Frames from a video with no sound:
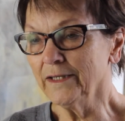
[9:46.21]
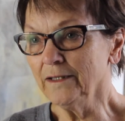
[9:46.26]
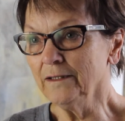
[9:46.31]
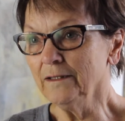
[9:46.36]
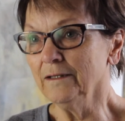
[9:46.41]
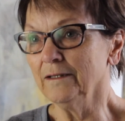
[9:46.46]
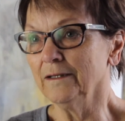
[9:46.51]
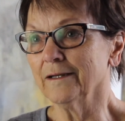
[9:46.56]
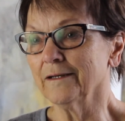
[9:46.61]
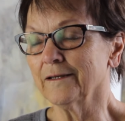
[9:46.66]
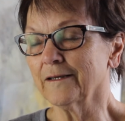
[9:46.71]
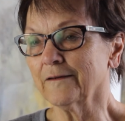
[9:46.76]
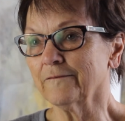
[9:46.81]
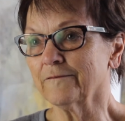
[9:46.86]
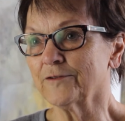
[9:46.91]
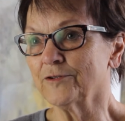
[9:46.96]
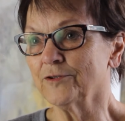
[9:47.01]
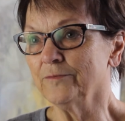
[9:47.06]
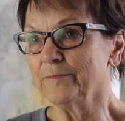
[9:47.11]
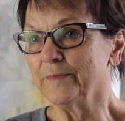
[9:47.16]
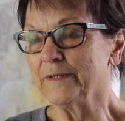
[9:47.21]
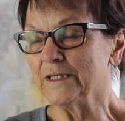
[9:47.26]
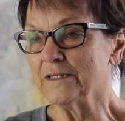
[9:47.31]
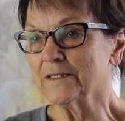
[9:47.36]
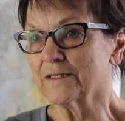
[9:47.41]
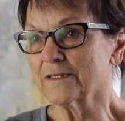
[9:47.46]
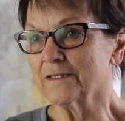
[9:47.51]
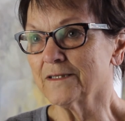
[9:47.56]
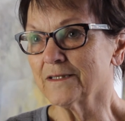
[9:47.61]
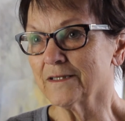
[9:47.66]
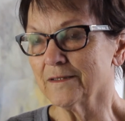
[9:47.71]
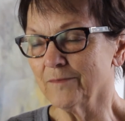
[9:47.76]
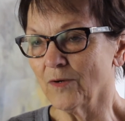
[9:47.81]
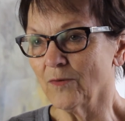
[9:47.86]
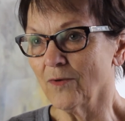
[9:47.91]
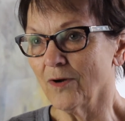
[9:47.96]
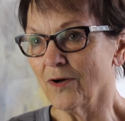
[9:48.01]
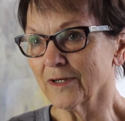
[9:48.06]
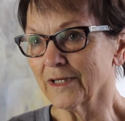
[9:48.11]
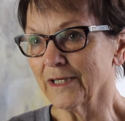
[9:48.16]
I have 2 pieces in
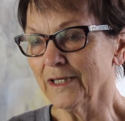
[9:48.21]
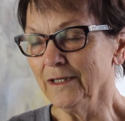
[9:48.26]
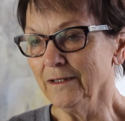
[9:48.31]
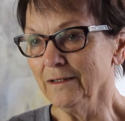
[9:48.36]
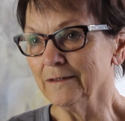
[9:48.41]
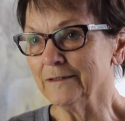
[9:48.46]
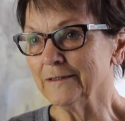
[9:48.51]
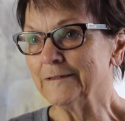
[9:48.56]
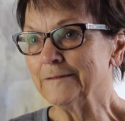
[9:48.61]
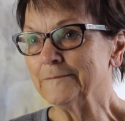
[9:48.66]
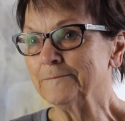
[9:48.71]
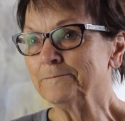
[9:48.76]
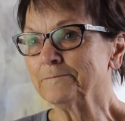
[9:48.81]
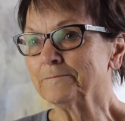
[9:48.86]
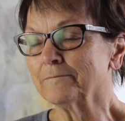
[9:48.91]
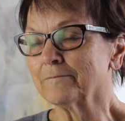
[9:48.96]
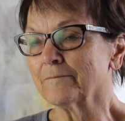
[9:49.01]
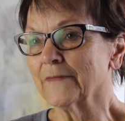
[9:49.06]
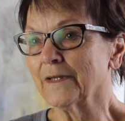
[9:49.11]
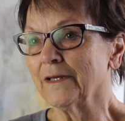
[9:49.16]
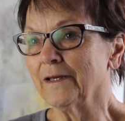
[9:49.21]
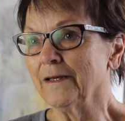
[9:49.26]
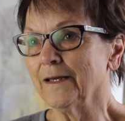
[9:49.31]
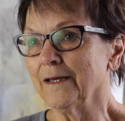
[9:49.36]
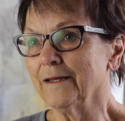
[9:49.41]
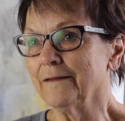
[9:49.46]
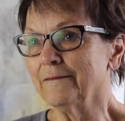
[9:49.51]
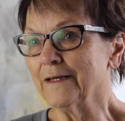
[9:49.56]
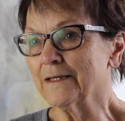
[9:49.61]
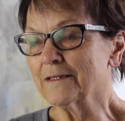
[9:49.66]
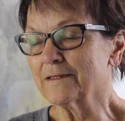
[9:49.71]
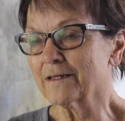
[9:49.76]
Milwaukee, and that's